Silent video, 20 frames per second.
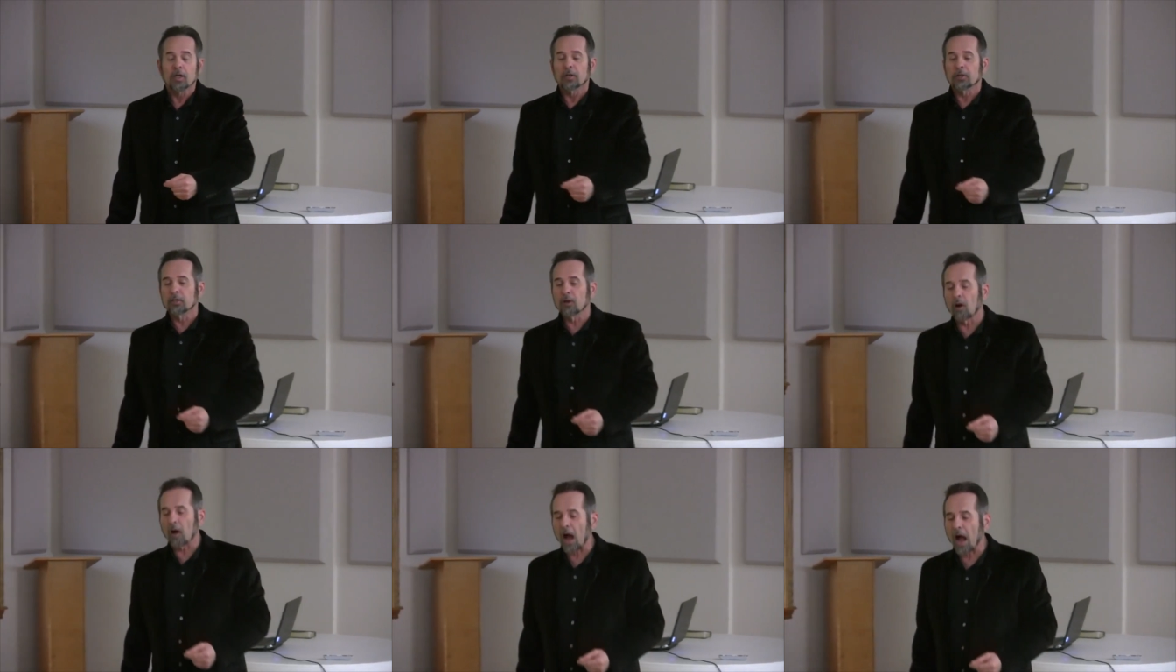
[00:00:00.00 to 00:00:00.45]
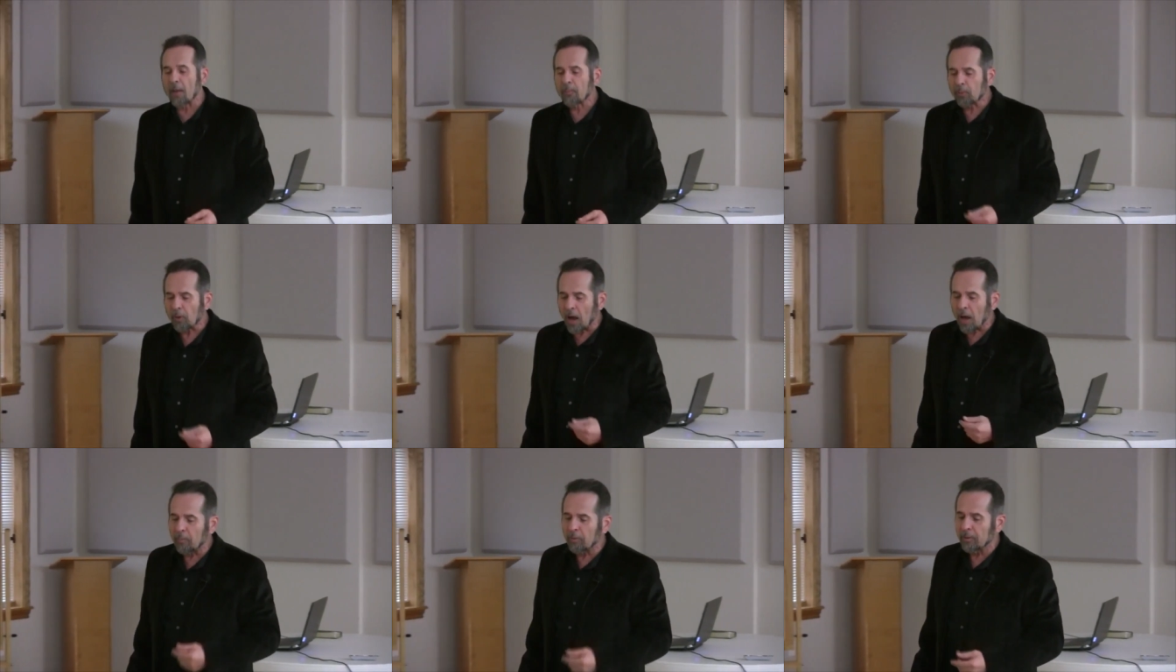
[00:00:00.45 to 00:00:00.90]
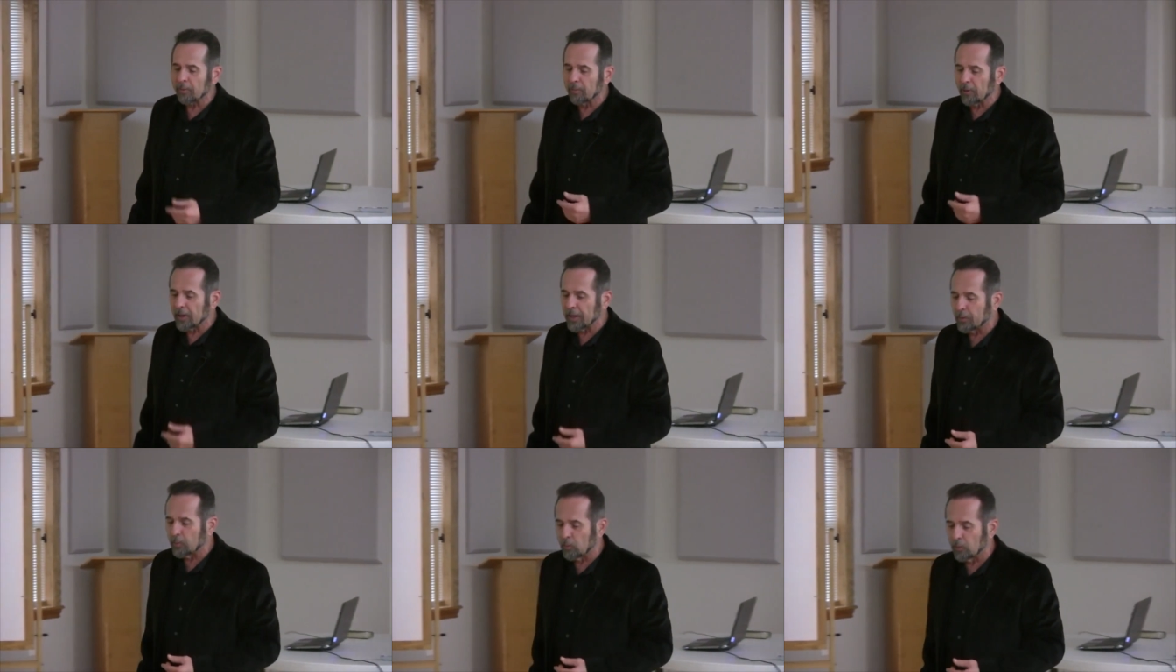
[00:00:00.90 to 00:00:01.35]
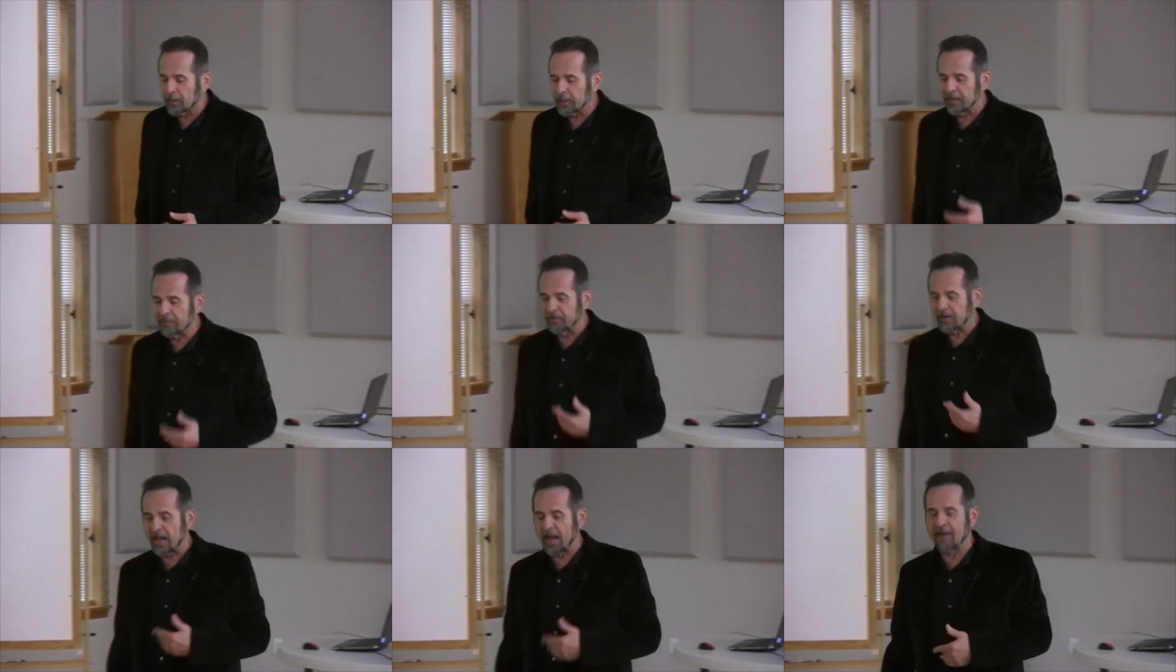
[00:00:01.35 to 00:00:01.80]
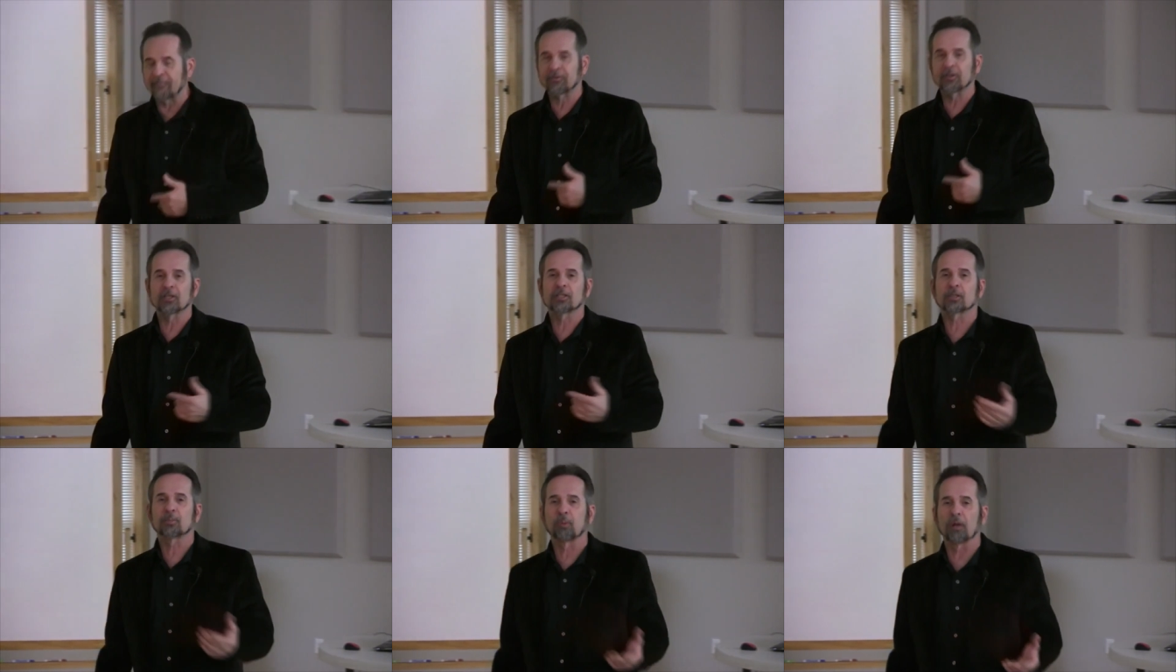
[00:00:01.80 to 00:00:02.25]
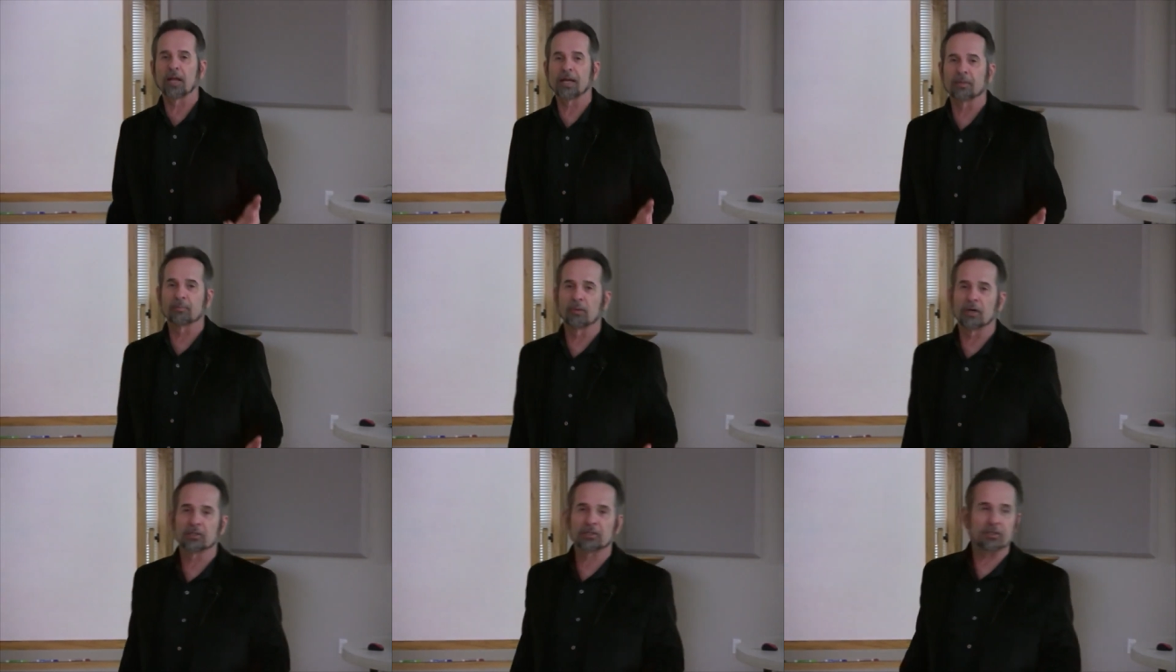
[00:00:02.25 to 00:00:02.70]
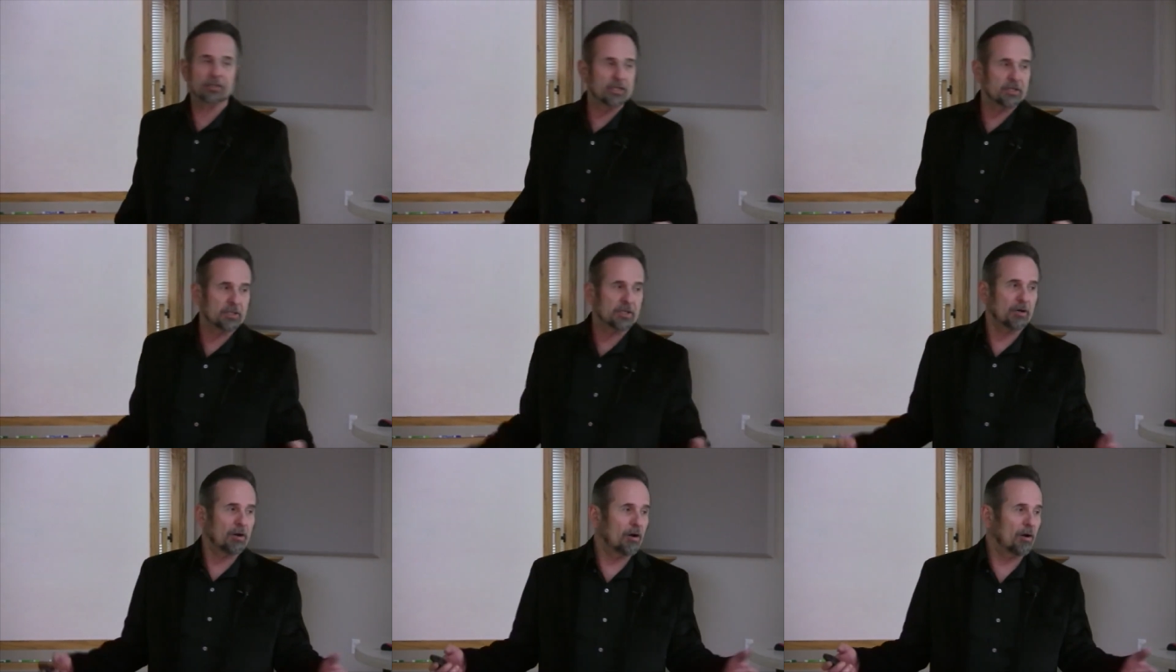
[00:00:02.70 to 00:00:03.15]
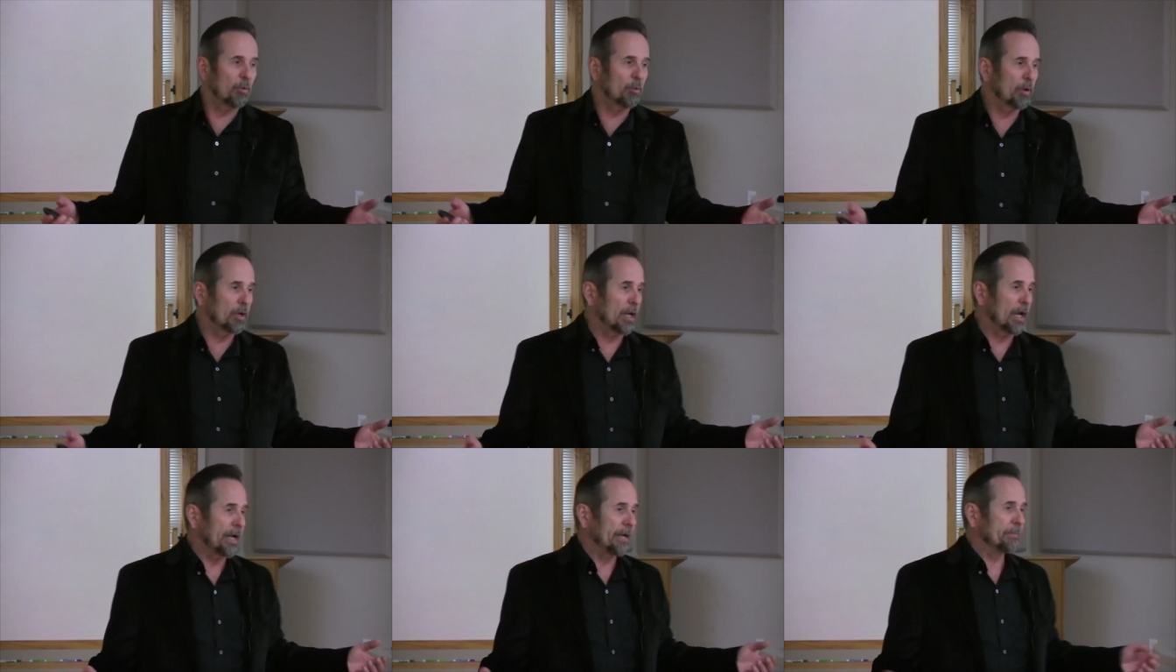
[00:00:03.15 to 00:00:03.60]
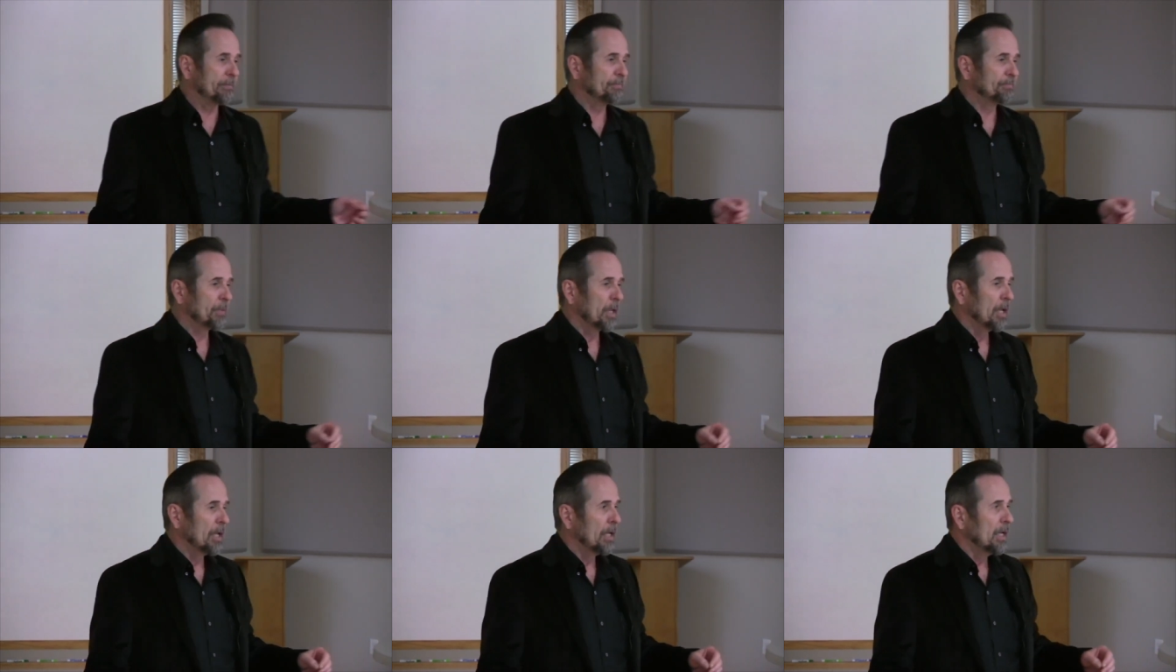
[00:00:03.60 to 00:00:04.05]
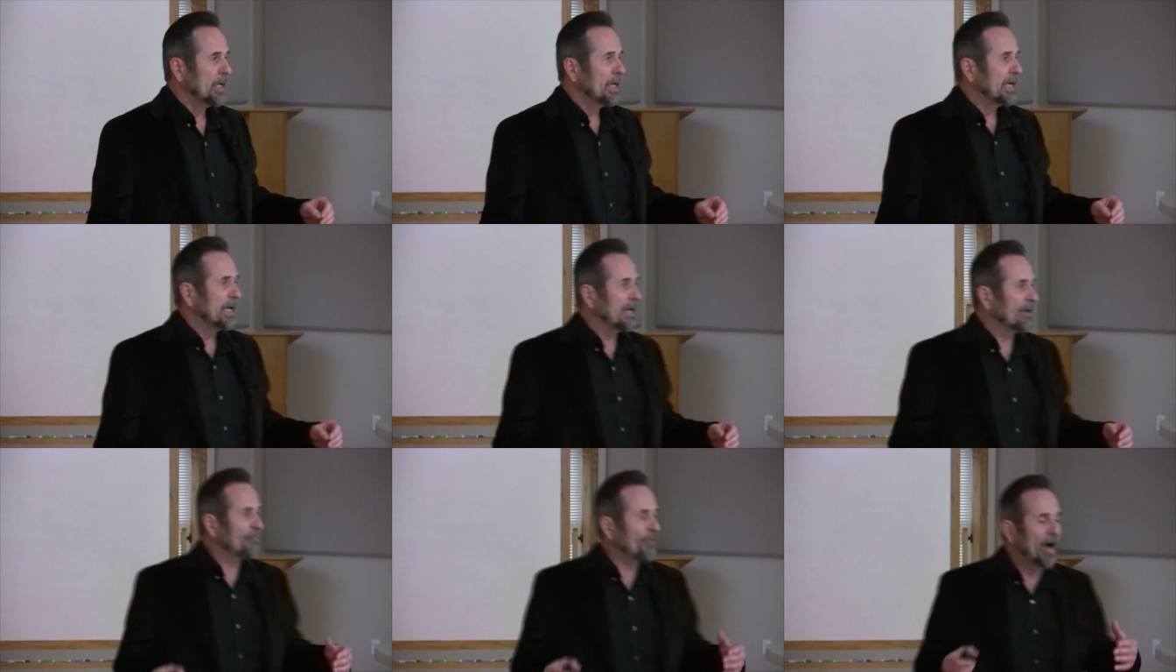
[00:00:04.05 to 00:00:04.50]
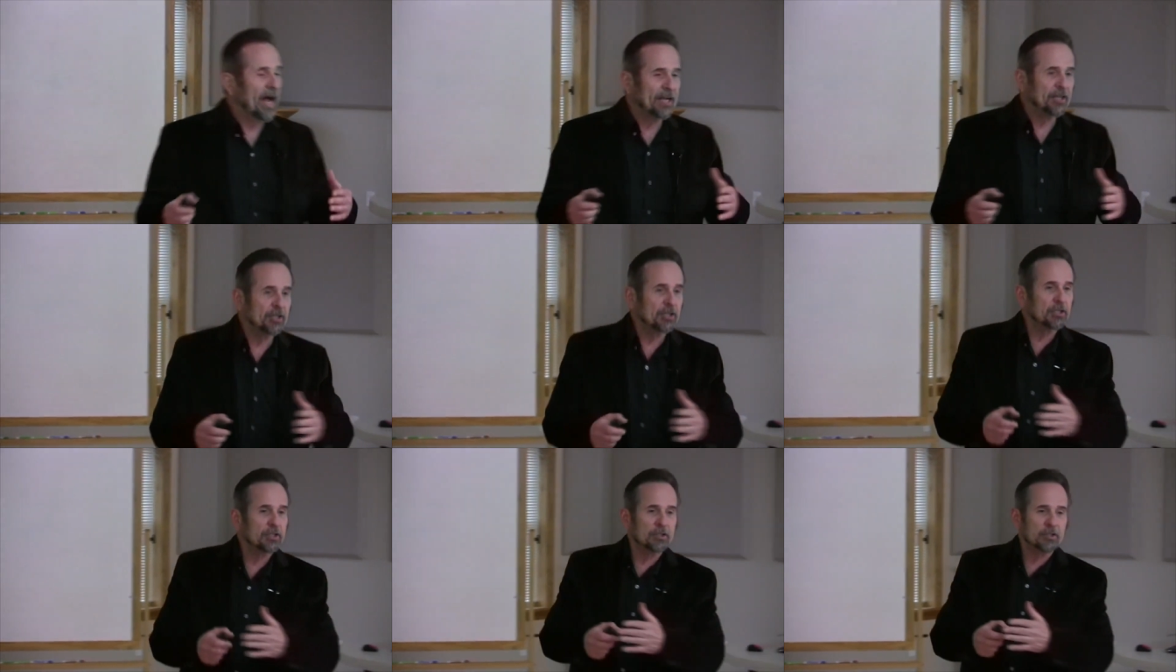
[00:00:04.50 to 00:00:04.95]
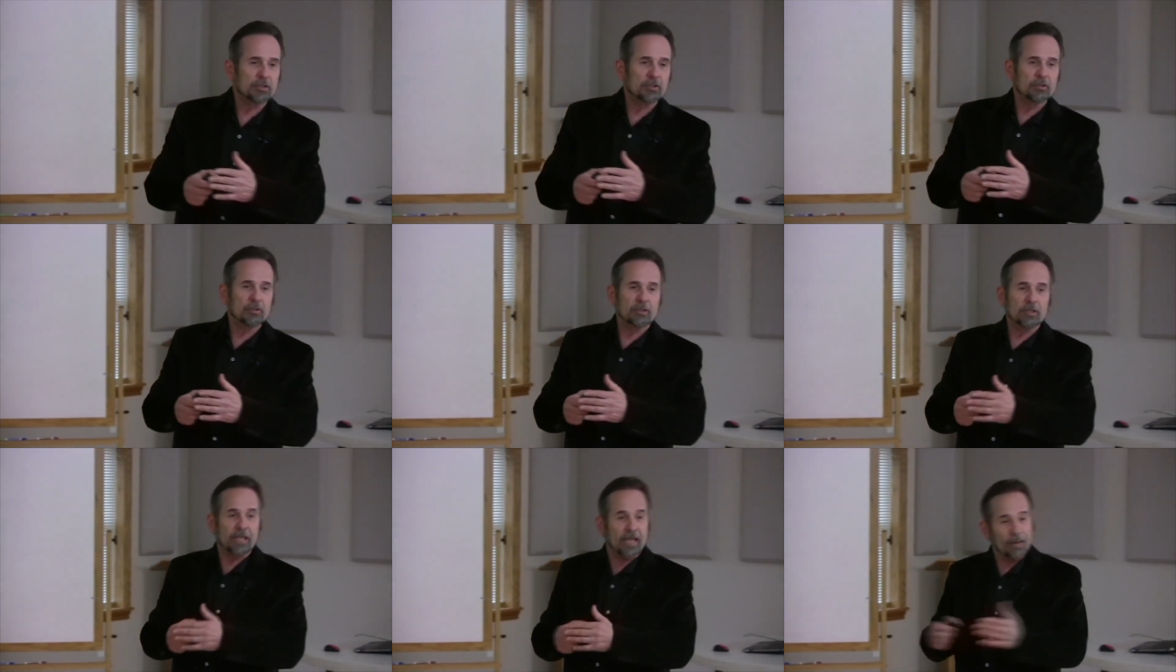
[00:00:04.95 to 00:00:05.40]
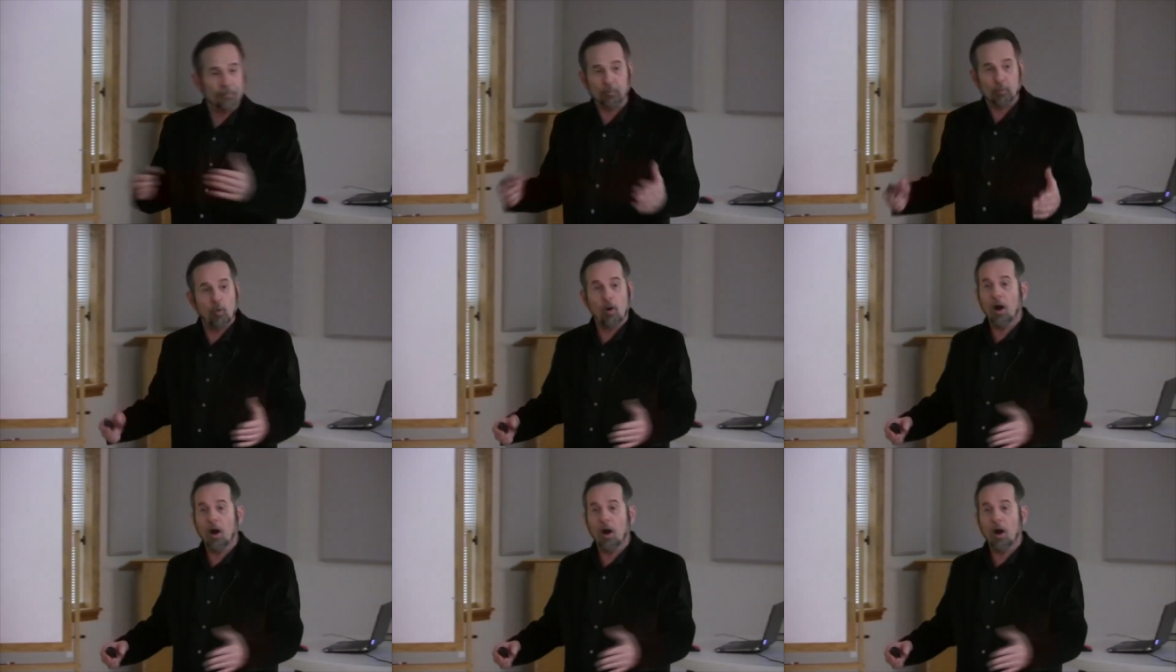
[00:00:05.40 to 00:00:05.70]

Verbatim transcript: You know, I probably wouldn't even have to explain much of this at all, would I? If I just kept